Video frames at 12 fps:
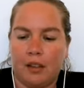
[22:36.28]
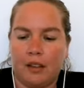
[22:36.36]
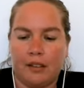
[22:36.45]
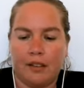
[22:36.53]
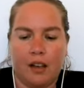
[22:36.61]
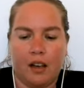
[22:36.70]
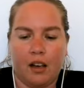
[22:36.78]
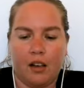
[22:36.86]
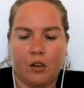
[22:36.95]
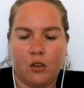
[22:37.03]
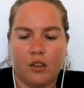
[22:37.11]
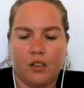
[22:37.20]

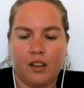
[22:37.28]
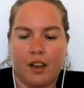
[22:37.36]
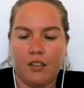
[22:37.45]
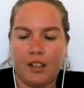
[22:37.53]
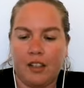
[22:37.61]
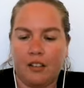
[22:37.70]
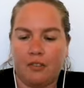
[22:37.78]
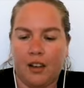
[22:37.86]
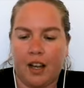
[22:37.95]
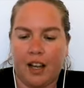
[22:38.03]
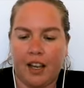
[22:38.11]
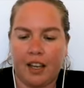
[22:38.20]
So
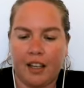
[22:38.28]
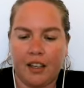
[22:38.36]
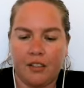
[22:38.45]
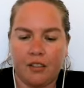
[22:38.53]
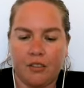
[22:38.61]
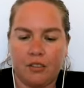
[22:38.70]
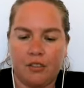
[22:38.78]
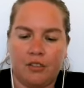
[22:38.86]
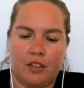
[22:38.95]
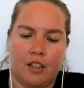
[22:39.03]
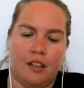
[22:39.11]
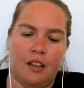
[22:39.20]
75,
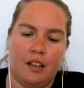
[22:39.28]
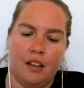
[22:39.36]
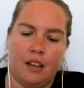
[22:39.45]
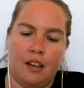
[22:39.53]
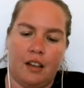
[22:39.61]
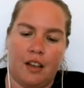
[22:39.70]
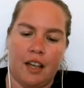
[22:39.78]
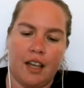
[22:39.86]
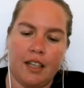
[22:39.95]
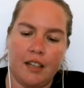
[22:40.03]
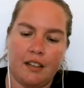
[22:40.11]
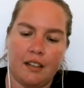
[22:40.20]

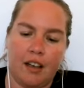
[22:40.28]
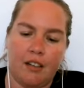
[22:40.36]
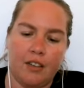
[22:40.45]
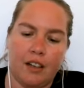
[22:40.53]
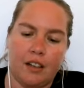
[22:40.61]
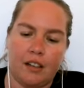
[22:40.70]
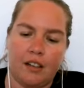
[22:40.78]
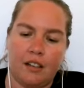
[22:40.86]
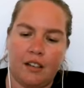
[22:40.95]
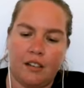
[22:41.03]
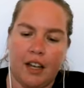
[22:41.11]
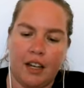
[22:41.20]

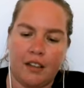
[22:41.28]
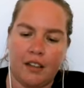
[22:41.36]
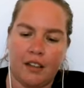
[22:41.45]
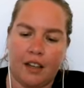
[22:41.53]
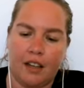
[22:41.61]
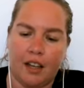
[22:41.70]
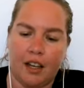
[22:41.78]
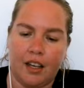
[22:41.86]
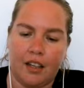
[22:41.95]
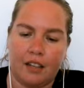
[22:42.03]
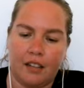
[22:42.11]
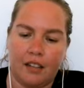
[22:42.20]
87,
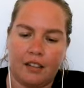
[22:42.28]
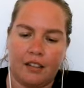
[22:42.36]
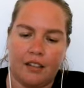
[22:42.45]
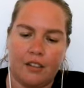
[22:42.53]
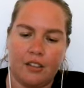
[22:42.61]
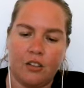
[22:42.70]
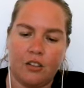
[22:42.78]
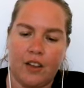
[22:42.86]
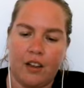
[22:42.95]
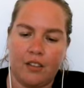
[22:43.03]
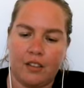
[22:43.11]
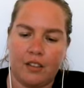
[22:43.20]
99,
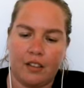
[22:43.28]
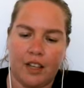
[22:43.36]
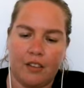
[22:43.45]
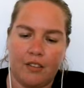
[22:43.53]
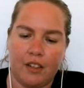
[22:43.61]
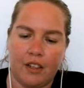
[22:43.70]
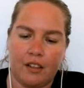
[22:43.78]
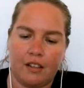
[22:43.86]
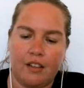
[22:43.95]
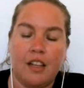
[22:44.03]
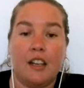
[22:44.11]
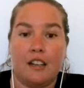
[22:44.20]

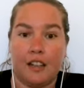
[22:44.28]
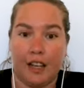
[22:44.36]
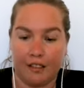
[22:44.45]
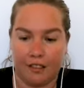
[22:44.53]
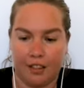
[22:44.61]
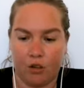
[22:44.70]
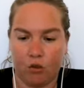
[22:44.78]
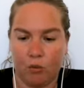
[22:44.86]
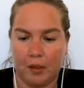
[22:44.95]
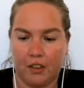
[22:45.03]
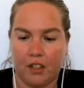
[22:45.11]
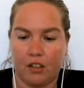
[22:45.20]
2011. Next year will
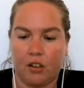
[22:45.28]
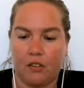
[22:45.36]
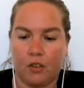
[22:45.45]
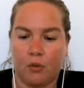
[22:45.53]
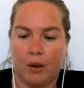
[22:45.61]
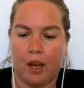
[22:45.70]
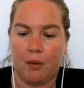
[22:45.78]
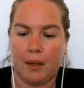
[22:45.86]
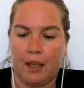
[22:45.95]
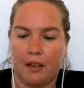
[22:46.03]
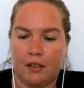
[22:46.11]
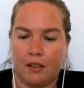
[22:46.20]
be the year of the
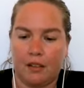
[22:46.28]
rabbit.